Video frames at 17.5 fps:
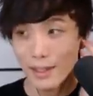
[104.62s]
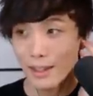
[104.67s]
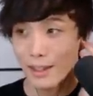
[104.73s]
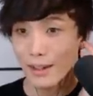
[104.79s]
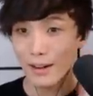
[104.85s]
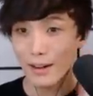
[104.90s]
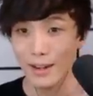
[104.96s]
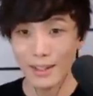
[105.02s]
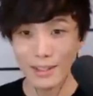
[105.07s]

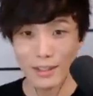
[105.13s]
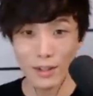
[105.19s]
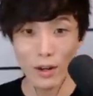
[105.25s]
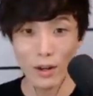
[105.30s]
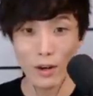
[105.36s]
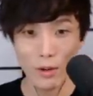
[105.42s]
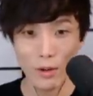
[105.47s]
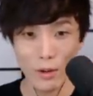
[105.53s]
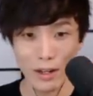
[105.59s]
Alright,
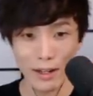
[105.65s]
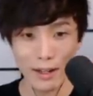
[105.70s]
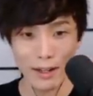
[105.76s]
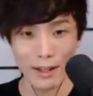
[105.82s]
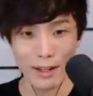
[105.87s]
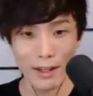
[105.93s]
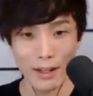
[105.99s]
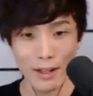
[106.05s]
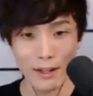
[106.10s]
so,
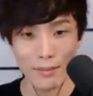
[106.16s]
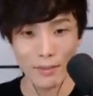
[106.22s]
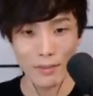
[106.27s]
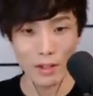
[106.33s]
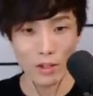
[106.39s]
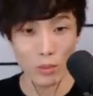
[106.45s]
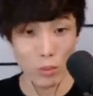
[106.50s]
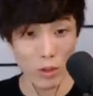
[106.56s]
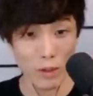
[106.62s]

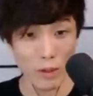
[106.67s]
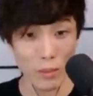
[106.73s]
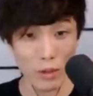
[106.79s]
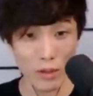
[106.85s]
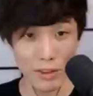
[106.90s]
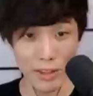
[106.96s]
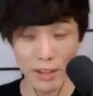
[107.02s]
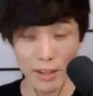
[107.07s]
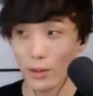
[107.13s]
there's one
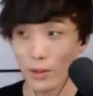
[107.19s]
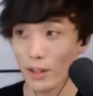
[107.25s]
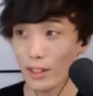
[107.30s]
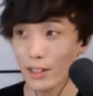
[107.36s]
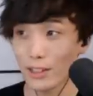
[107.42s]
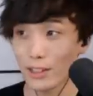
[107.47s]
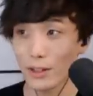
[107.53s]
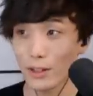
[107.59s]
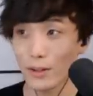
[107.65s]
more thing we're
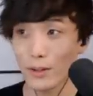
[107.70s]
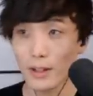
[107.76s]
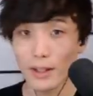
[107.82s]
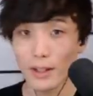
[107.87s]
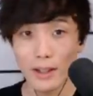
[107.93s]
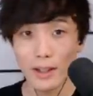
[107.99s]
gonna do.